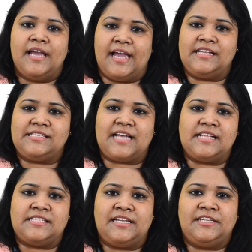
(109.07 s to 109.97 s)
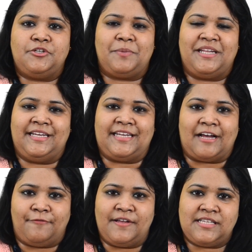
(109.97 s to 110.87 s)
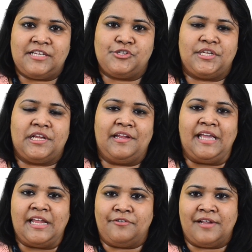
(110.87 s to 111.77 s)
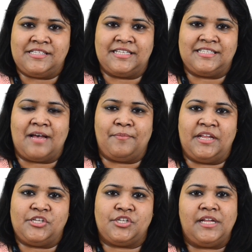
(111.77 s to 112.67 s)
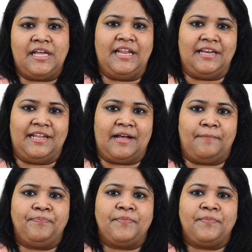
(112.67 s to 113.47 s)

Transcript: It is considered to be the toughest engineering entrance examination in India.